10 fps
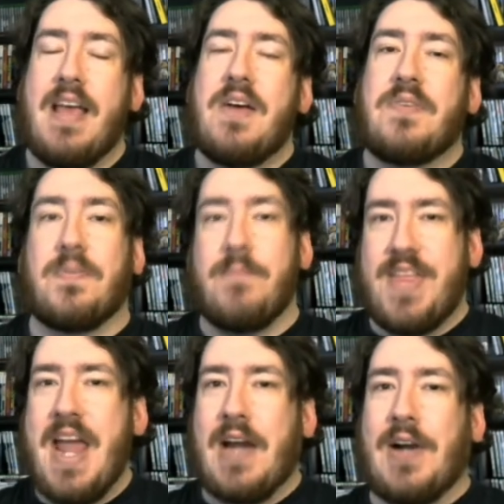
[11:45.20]
From
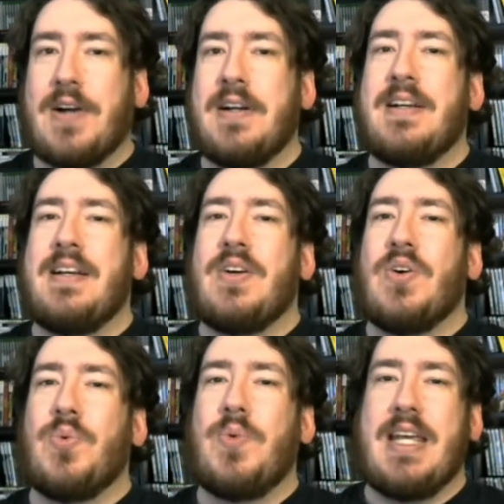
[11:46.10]
there,
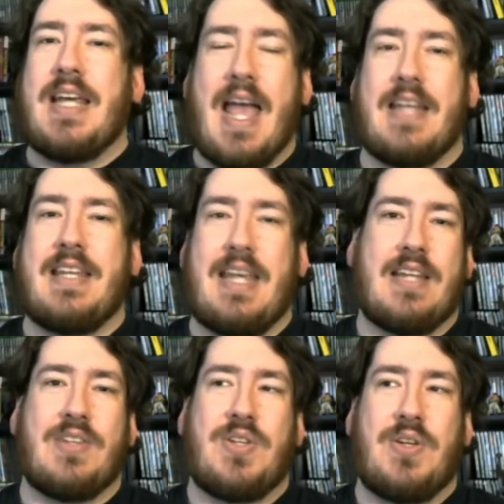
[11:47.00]
we head
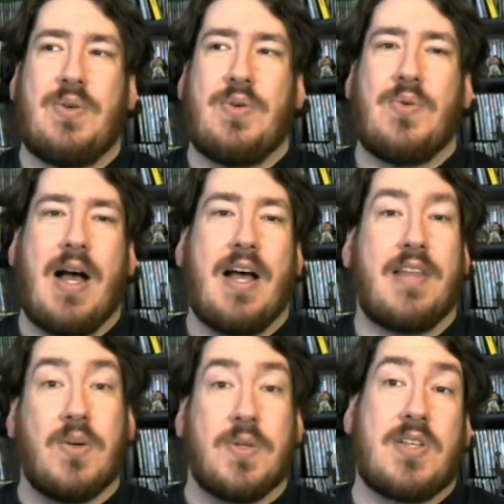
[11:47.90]
into
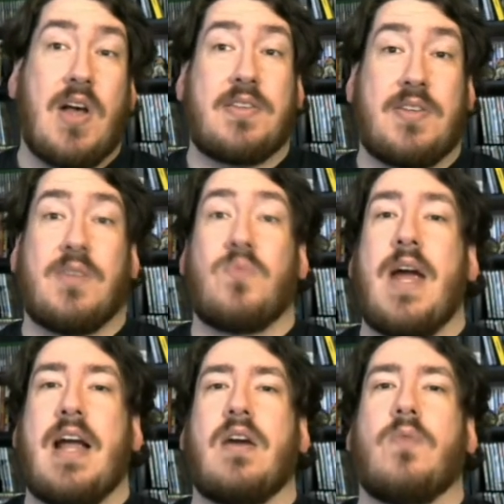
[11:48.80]
the Gold Saucer,
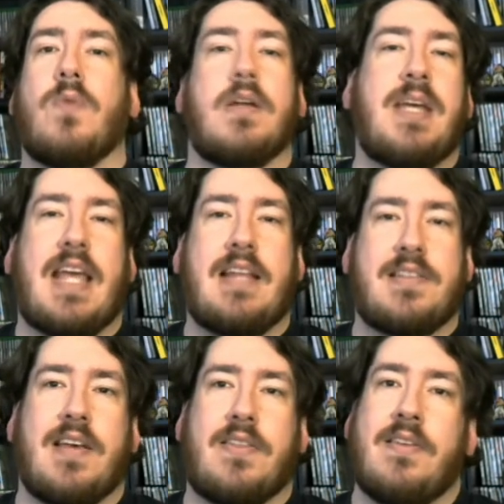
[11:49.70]
where we're going to meet Cait
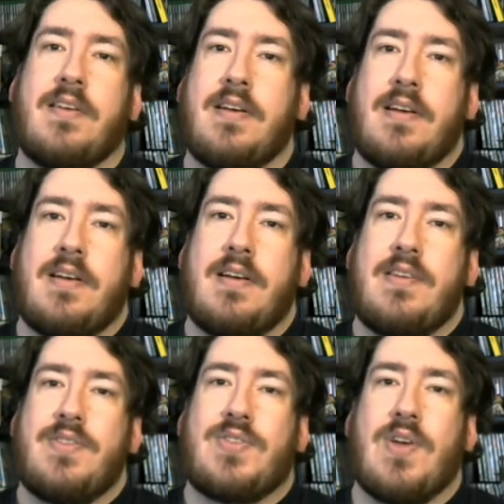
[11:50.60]
Sith.
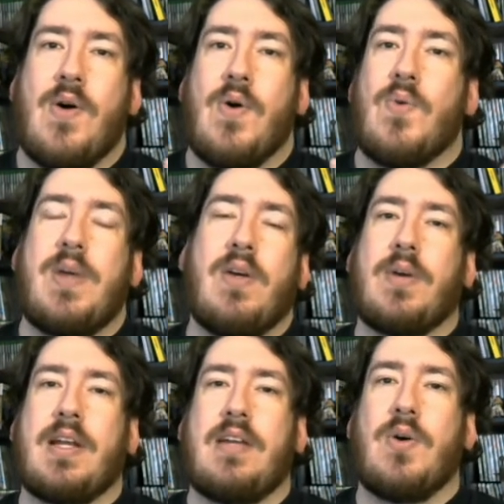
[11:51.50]
So we
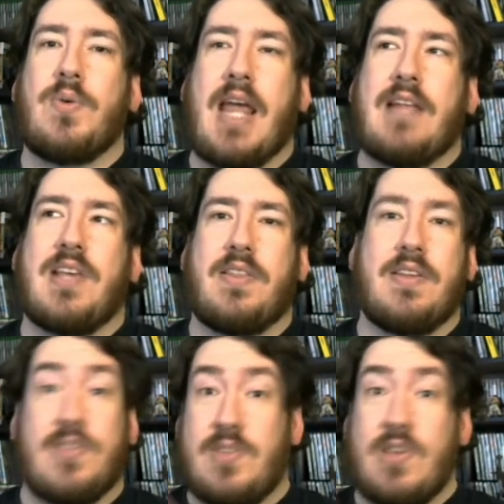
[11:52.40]
already know Cait Sith
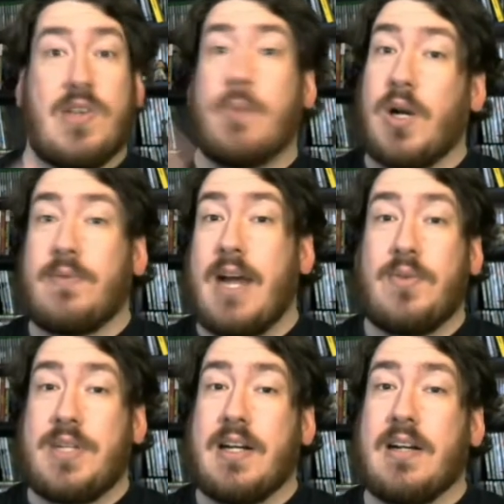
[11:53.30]
is somewhere
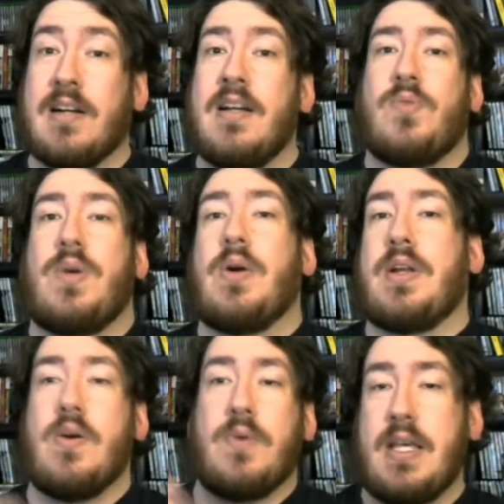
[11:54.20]
around here. We already
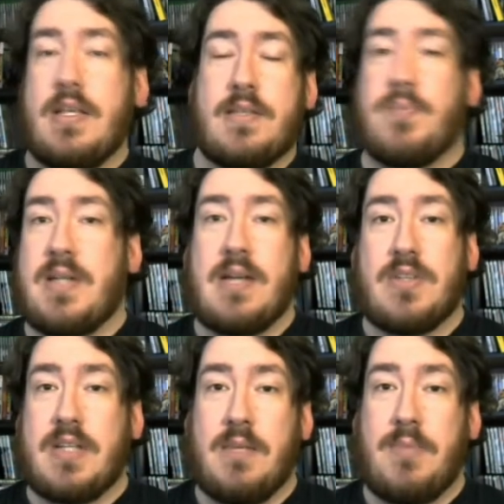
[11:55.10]
know he's
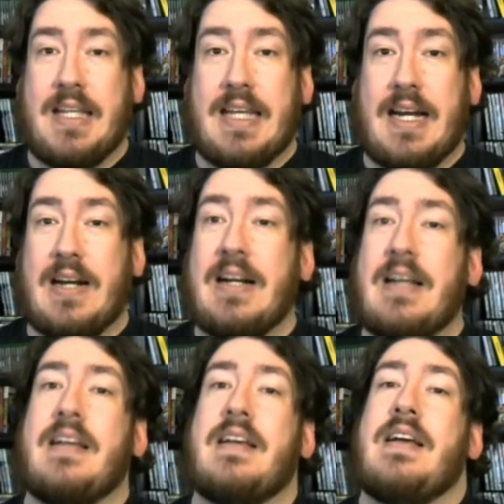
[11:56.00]
potentially going to be there.
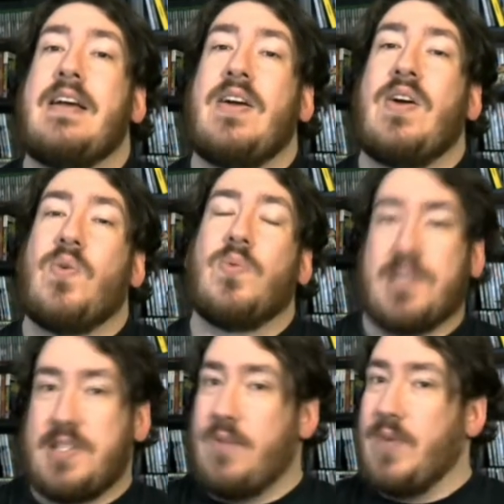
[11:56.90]
We'll
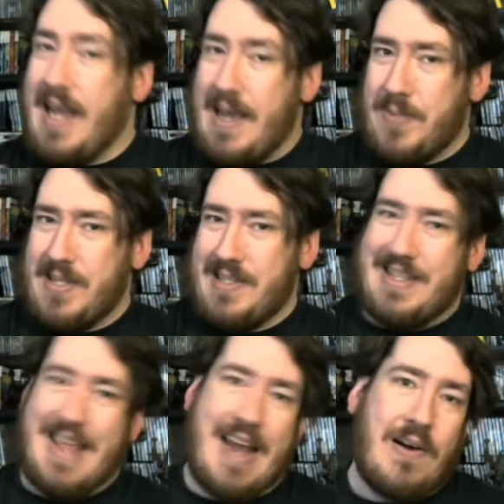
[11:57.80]
see what happens
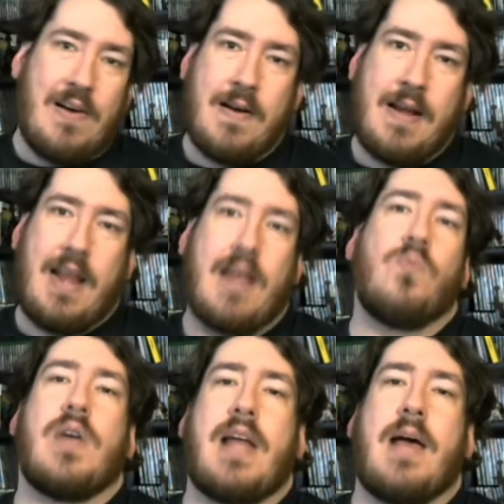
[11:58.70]
there
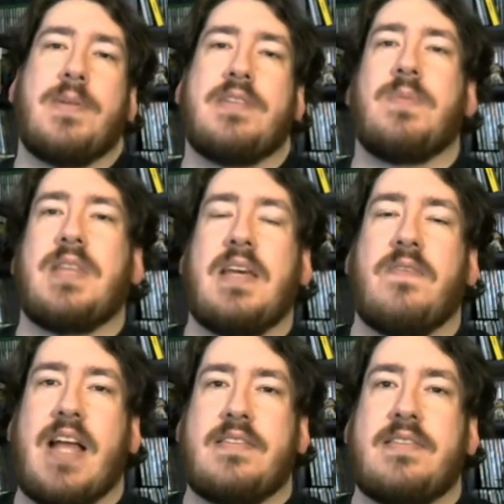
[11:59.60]
and what happens with the
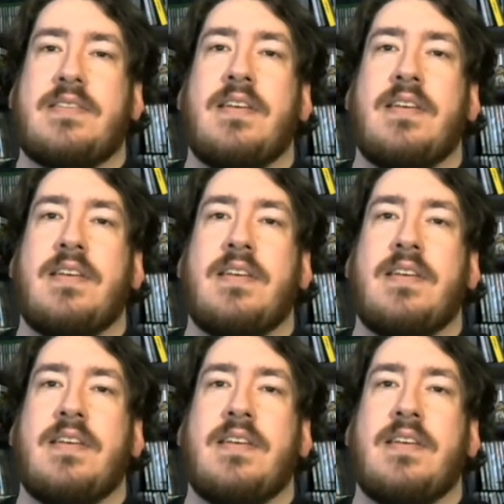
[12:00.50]
events